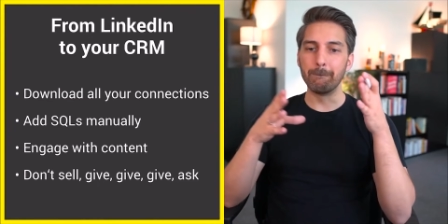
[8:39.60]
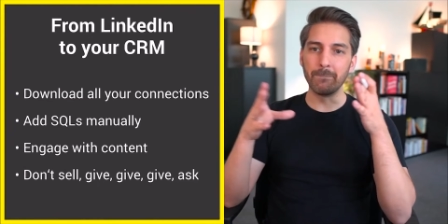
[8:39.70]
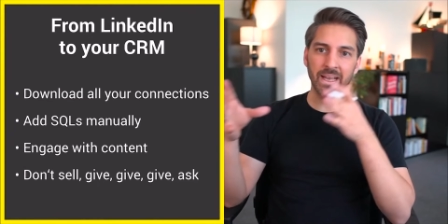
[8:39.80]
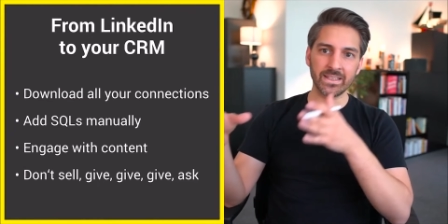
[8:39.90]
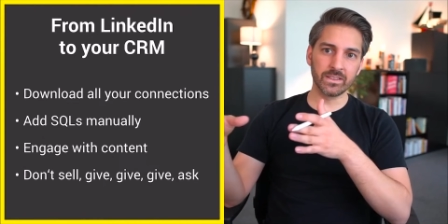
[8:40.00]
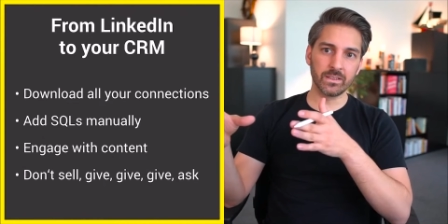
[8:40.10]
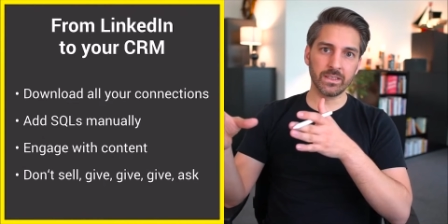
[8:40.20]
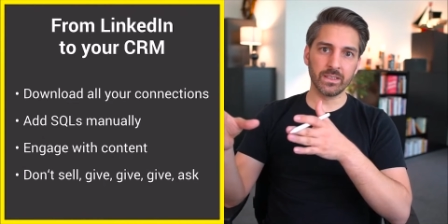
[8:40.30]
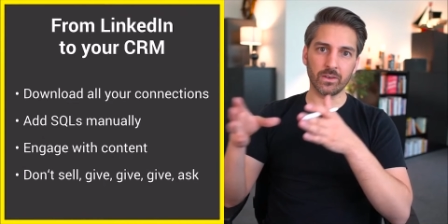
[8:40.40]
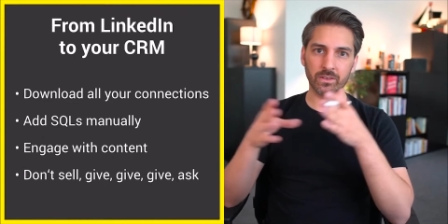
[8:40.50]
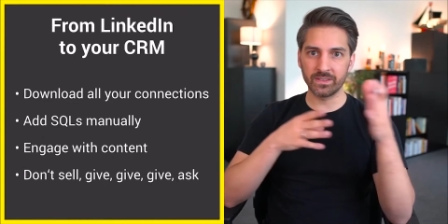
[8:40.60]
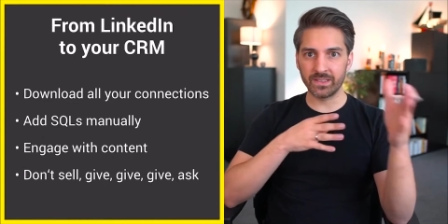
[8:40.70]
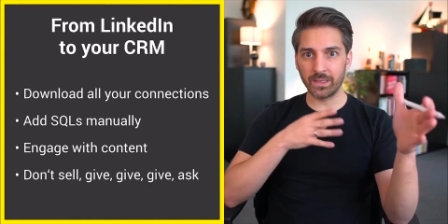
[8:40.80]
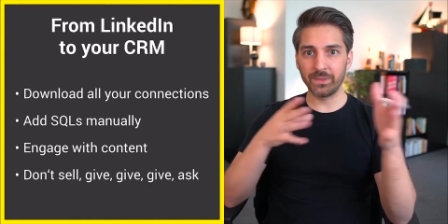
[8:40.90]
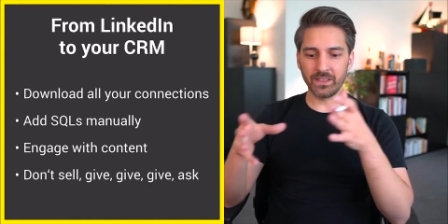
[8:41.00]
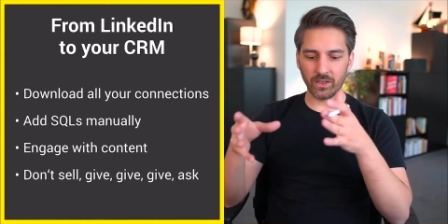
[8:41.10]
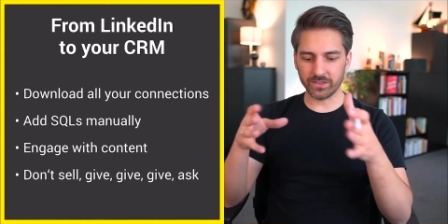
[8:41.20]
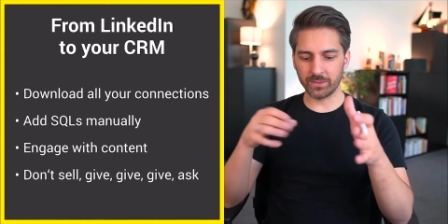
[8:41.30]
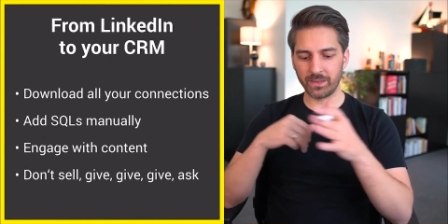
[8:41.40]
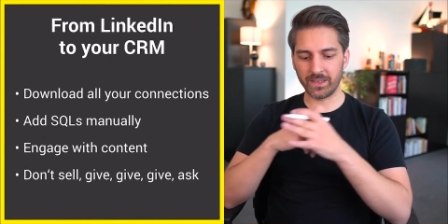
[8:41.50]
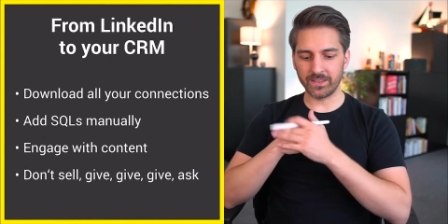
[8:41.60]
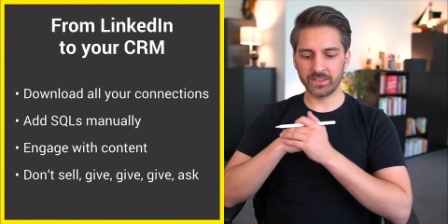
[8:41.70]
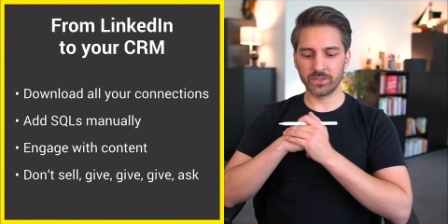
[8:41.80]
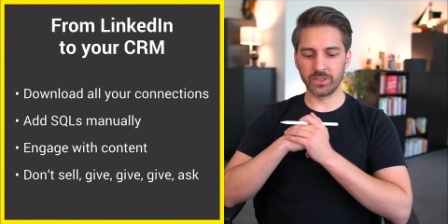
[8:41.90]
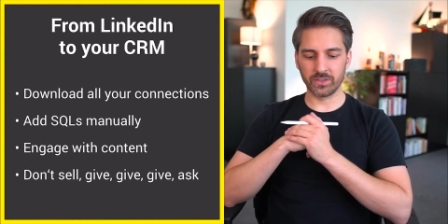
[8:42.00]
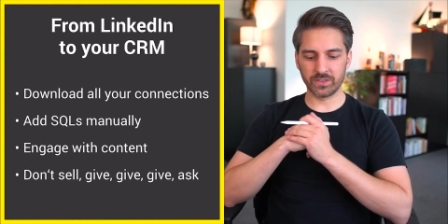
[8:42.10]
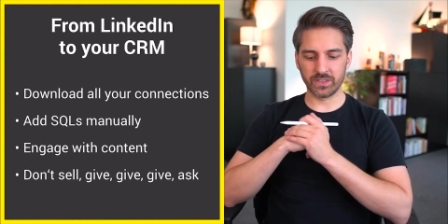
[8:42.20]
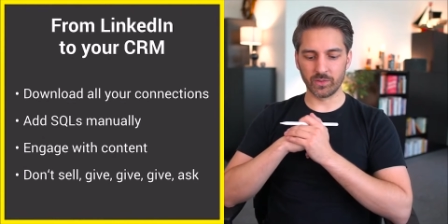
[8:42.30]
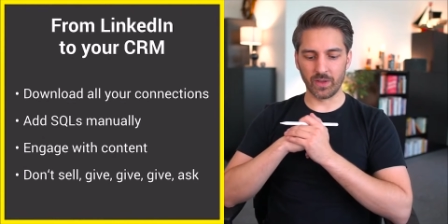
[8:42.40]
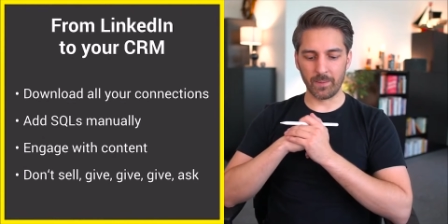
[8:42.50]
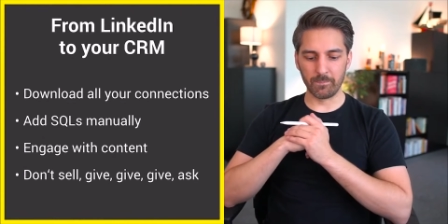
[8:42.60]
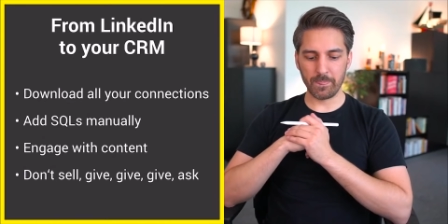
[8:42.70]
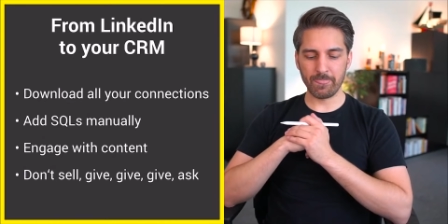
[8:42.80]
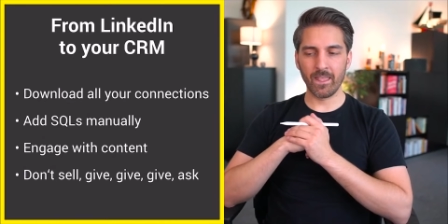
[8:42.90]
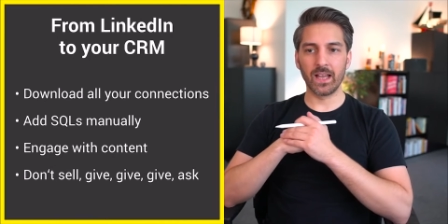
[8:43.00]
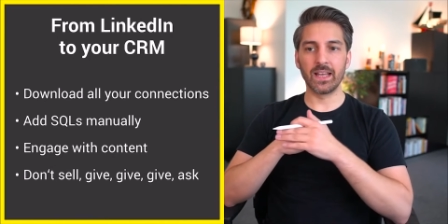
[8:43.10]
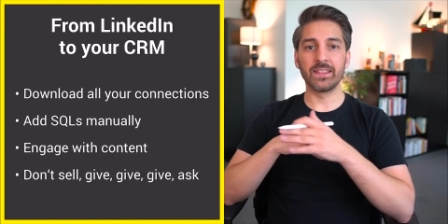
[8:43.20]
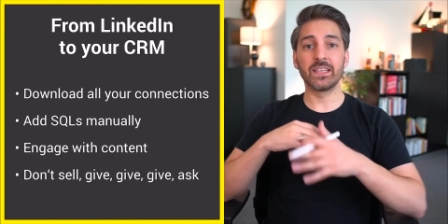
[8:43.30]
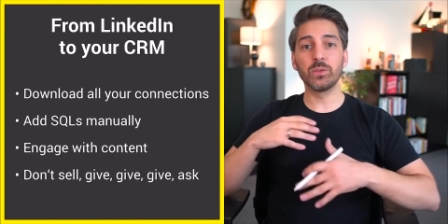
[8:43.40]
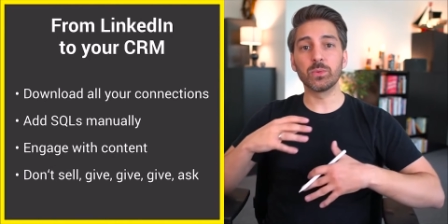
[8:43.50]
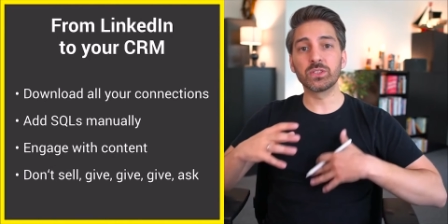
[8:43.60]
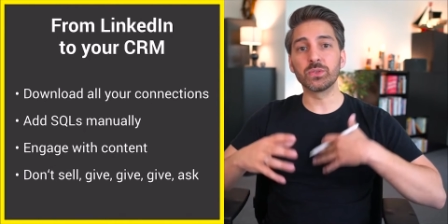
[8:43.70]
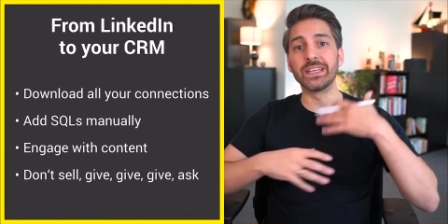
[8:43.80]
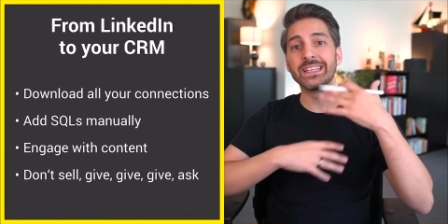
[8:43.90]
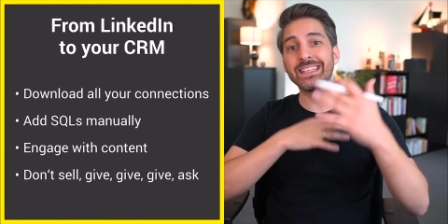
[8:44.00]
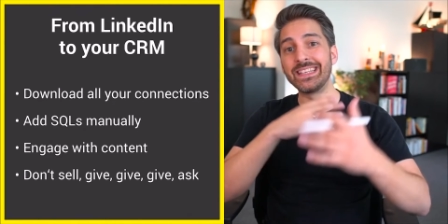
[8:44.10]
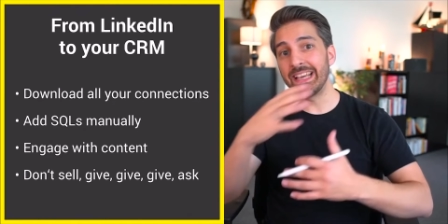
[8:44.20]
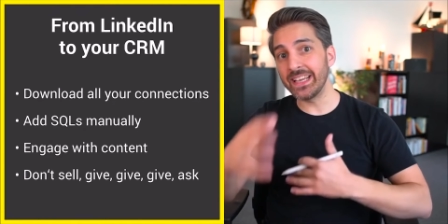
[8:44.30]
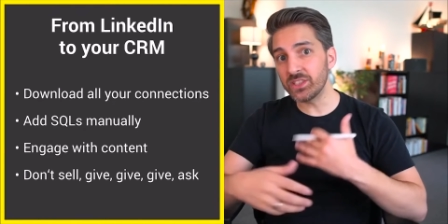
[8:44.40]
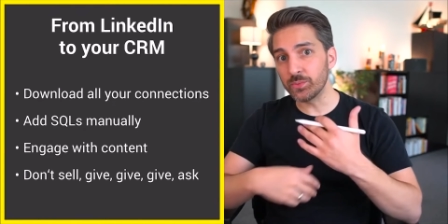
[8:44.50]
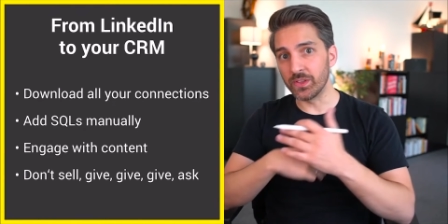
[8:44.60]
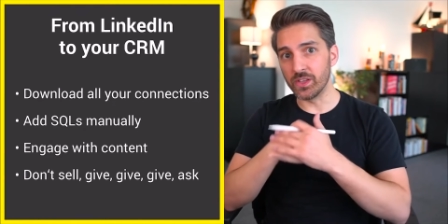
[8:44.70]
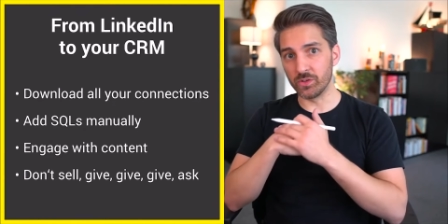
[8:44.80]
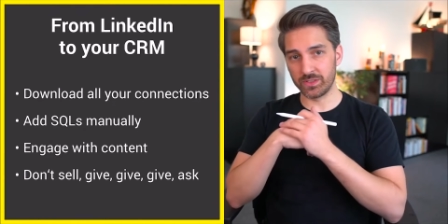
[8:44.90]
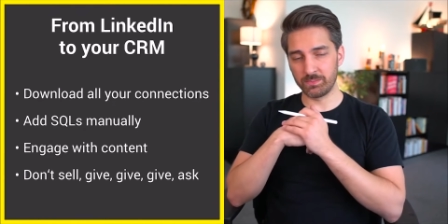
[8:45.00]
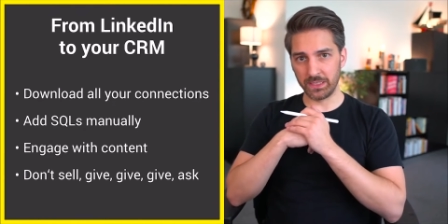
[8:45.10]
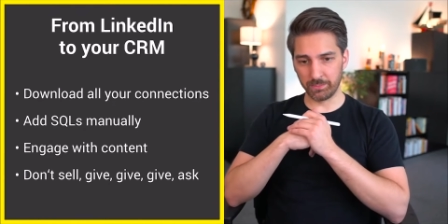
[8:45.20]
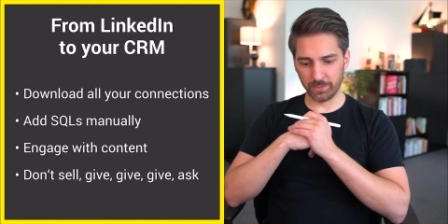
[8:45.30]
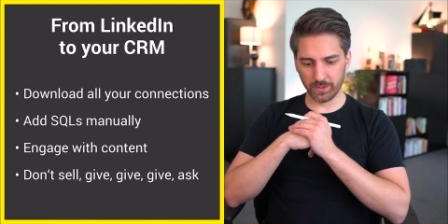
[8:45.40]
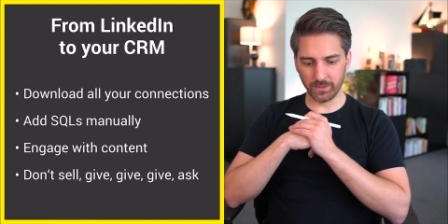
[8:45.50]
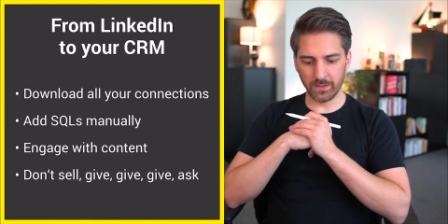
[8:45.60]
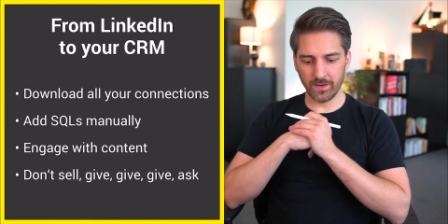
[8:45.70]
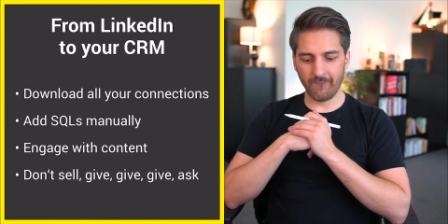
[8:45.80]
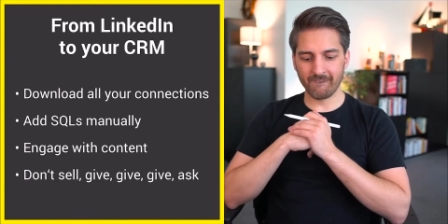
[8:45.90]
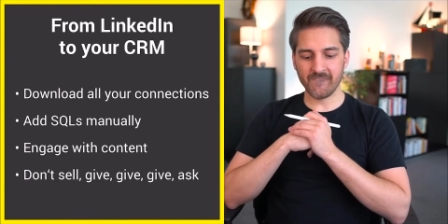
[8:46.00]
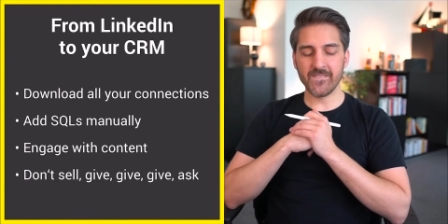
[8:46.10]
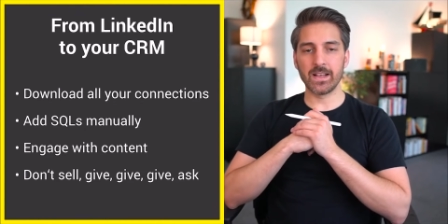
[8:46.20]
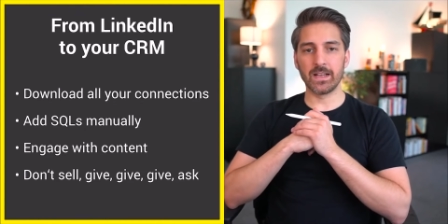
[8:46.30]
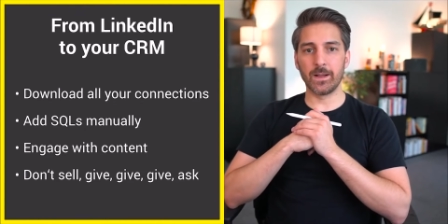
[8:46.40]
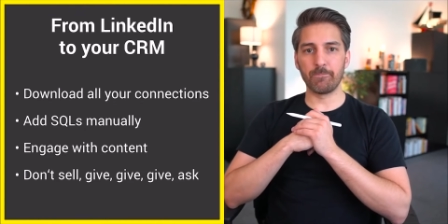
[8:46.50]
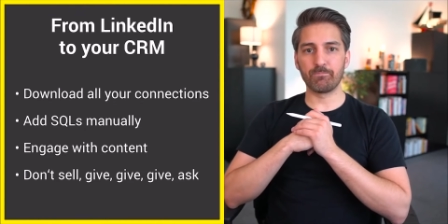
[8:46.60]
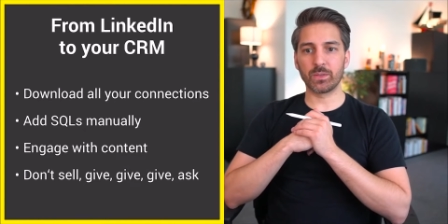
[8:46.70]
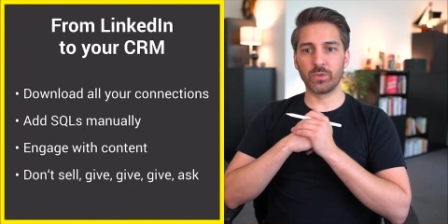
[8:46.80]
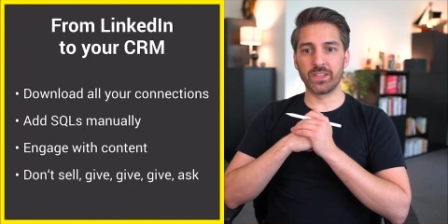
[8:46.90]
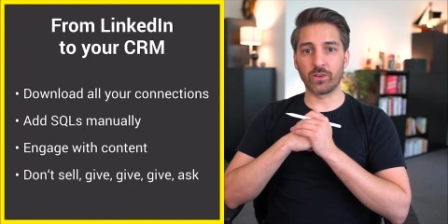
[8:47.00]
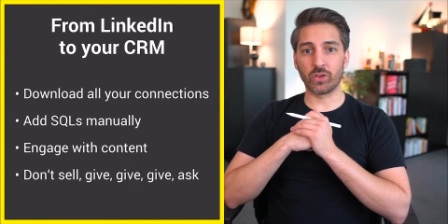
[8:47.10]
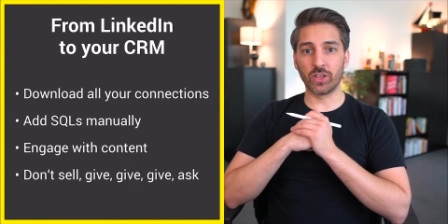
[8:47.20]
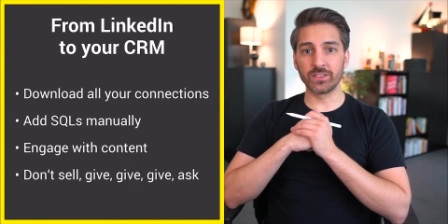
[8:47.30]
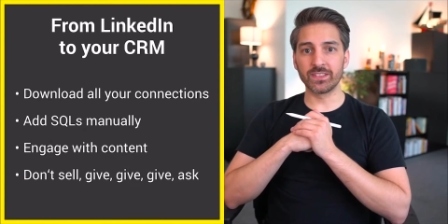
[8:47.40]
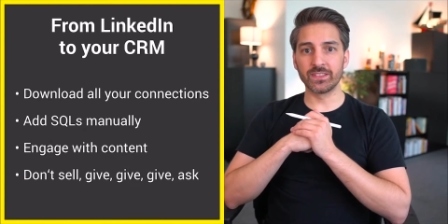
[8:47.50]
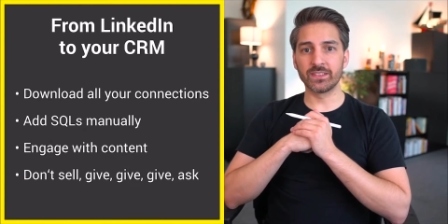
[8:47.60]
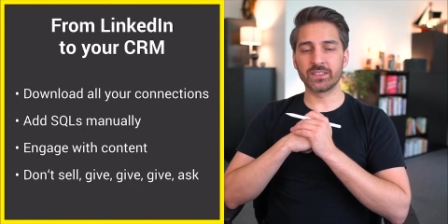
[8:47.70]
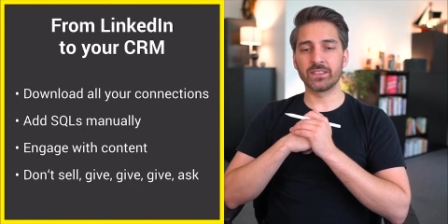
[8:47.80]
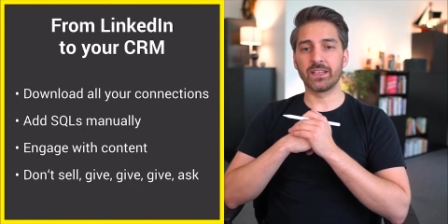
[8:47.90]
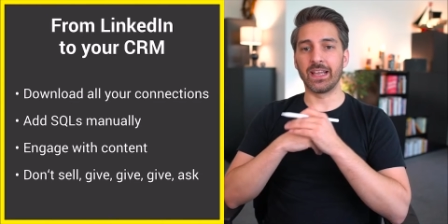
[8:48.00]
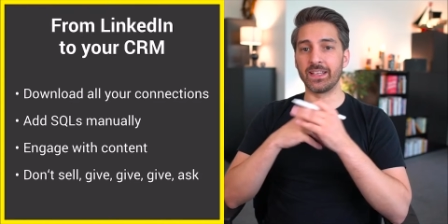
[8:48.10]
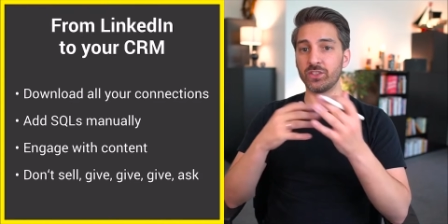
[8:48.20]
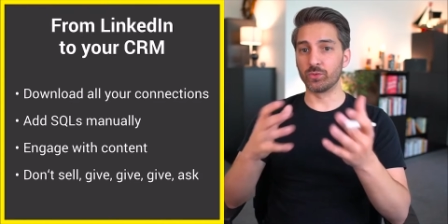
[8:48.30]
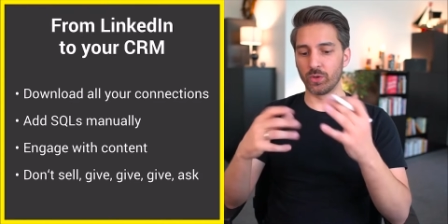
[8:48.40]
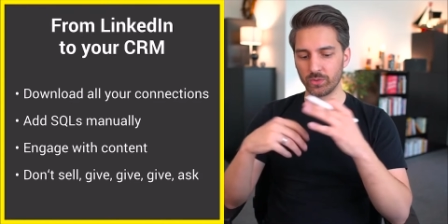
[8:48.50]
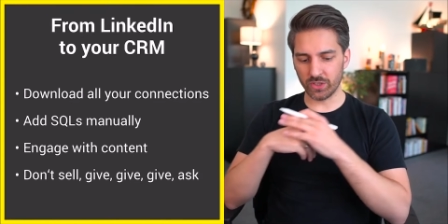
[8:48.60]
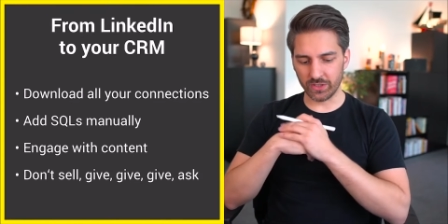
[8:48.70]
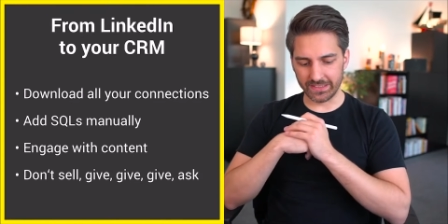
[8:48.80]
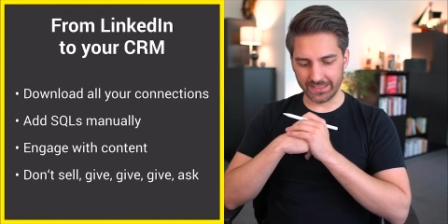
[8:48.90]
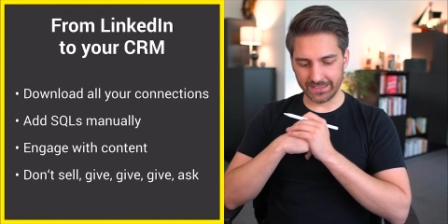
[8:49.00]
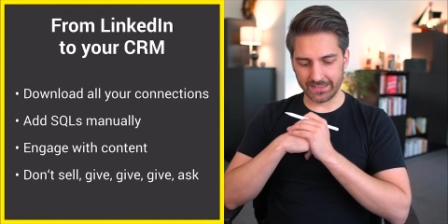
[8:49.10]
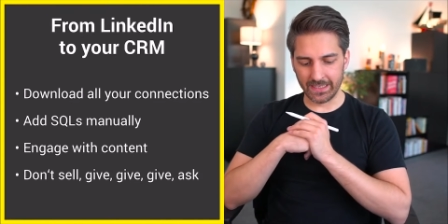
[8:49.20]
manually or semi-automated to your C R M. And then you want to engage with those people um, with their content and your own content.